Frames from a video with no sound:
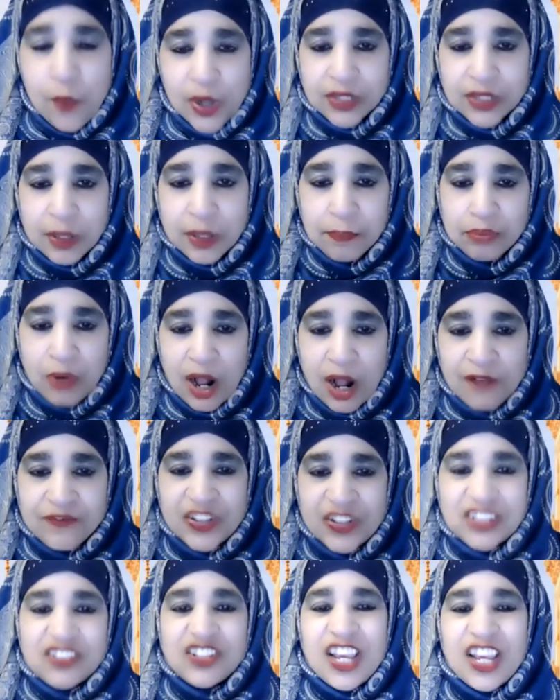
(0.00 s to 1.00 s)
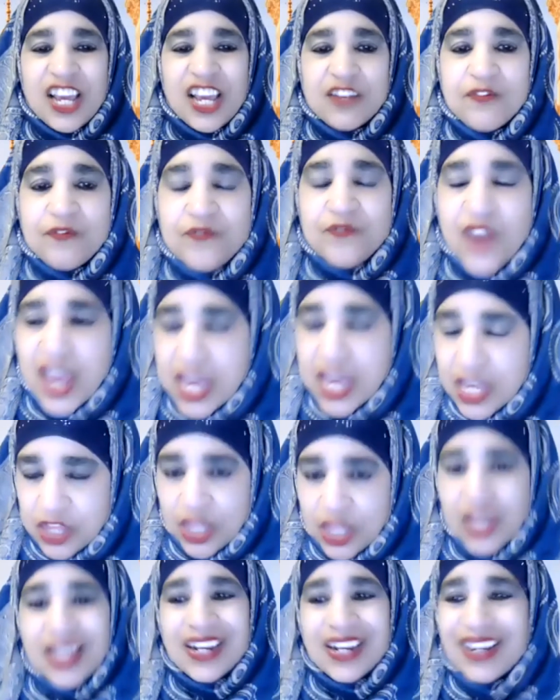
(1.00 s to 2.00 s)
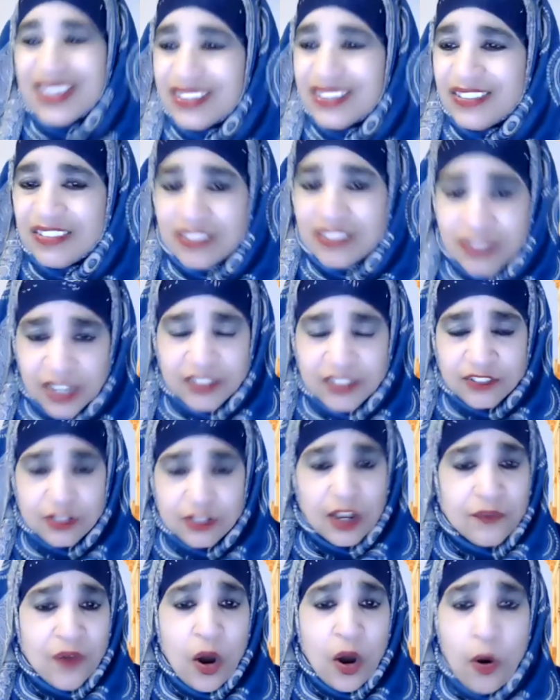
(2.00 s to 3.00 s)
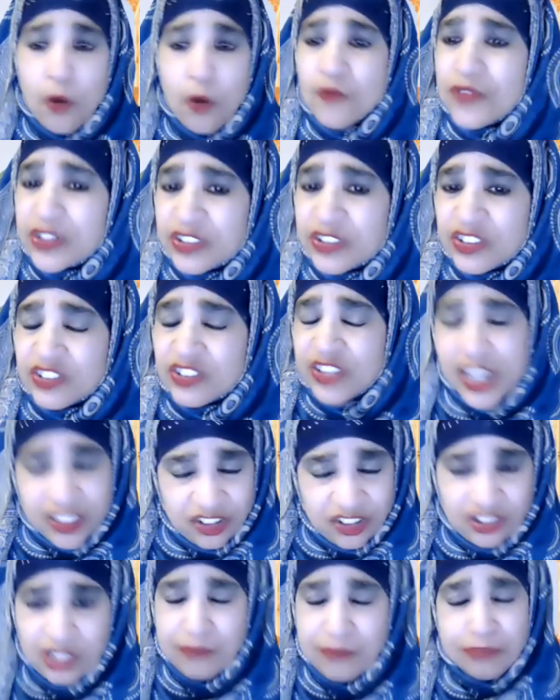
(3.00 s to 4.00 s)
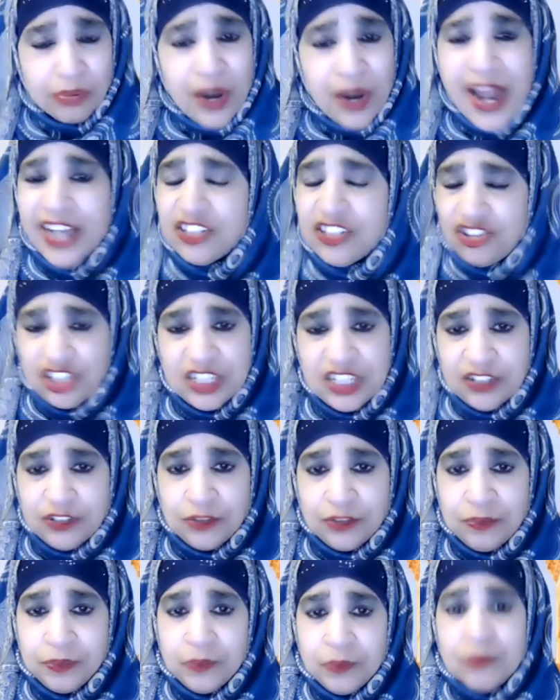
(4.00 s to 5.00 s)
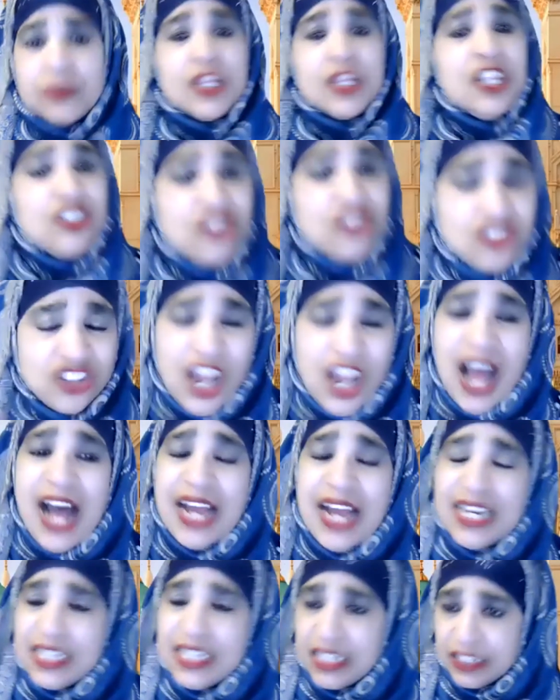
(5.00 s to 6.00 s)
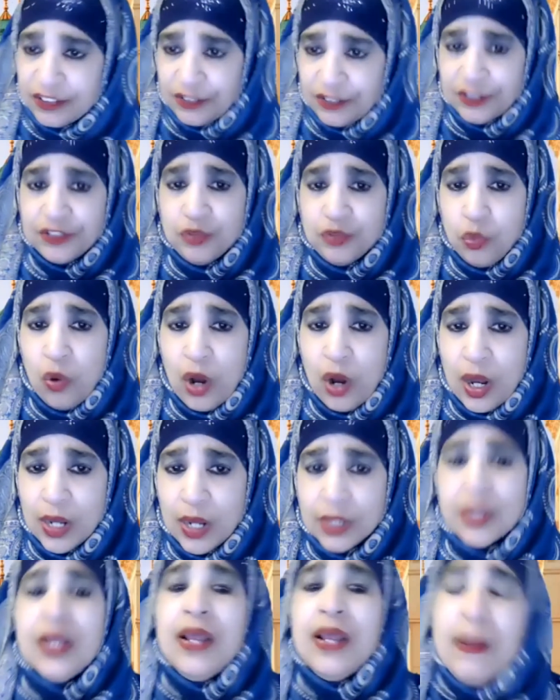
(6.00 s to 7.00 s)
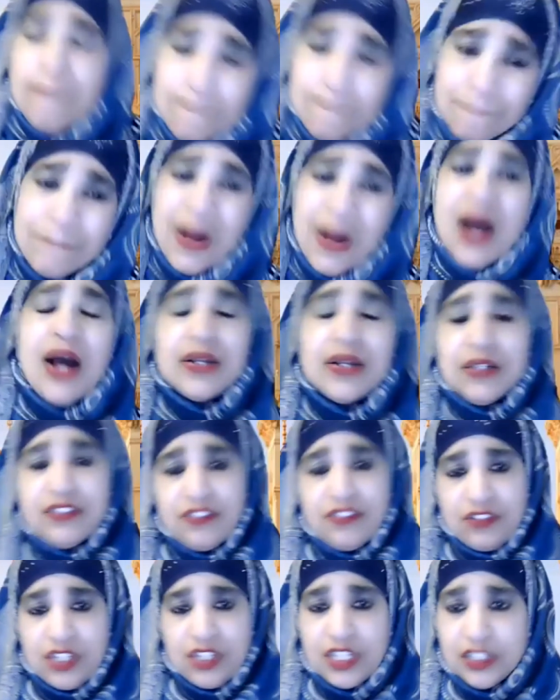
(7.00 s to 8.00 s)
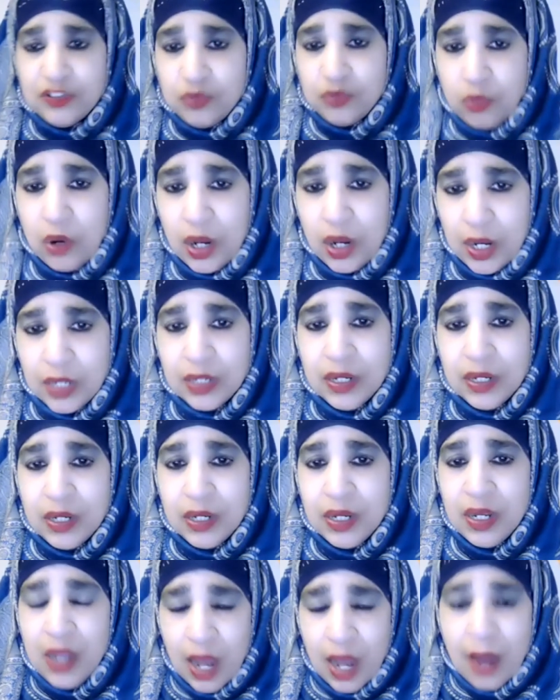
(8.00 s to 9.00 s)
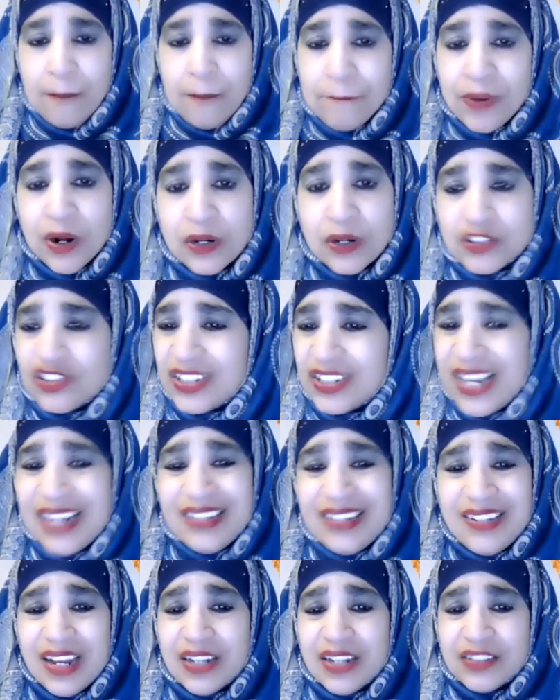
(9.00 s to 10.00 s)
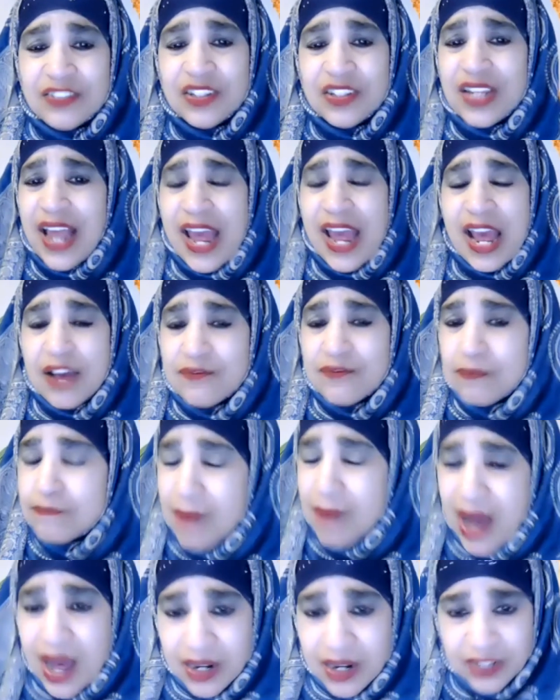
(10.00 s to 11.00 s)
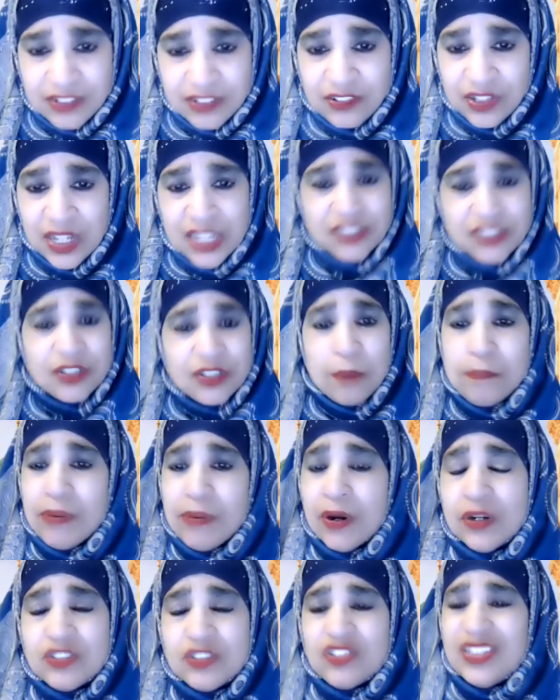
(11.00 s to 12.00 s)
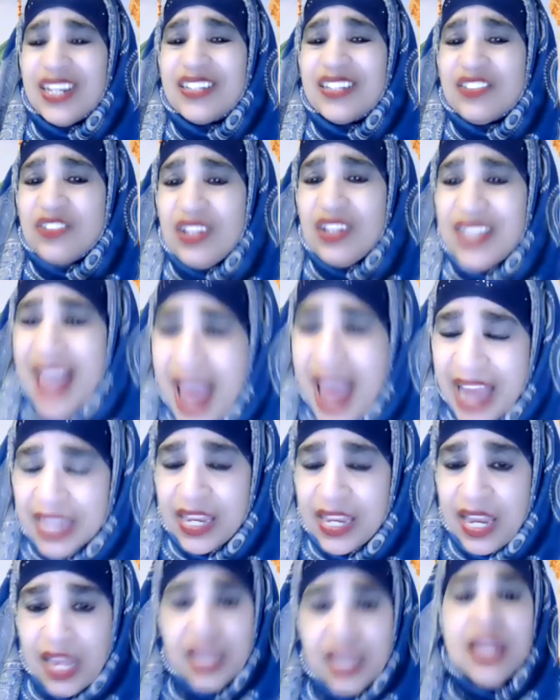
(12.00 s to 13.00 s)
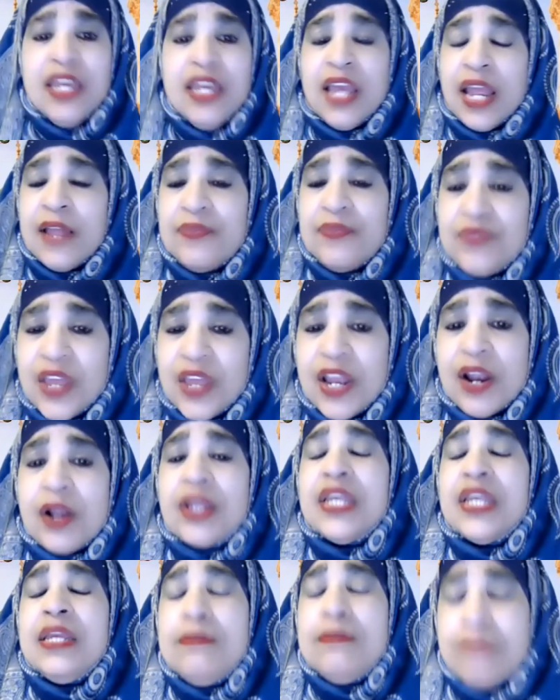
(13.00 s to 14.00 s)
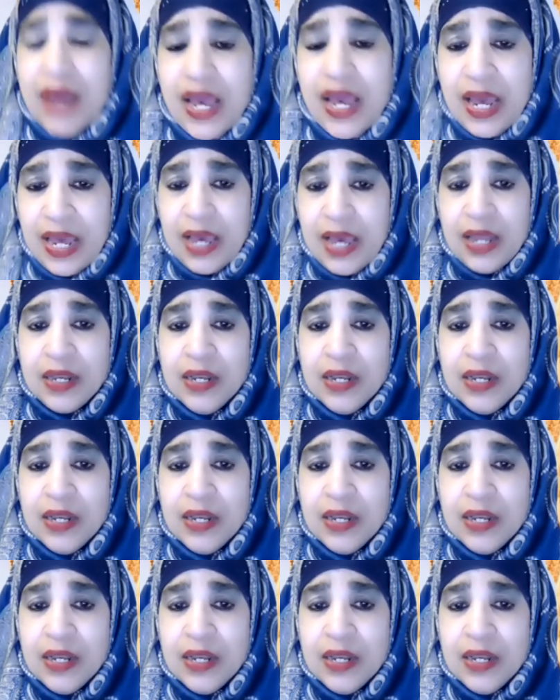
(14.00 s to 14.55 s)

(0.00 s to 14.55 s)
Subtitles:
where the Prophet said faith consists of over 60 branches. Shyness is one. Modesty is one. A person that doesn't have modesty is a person that's lacking in their iman.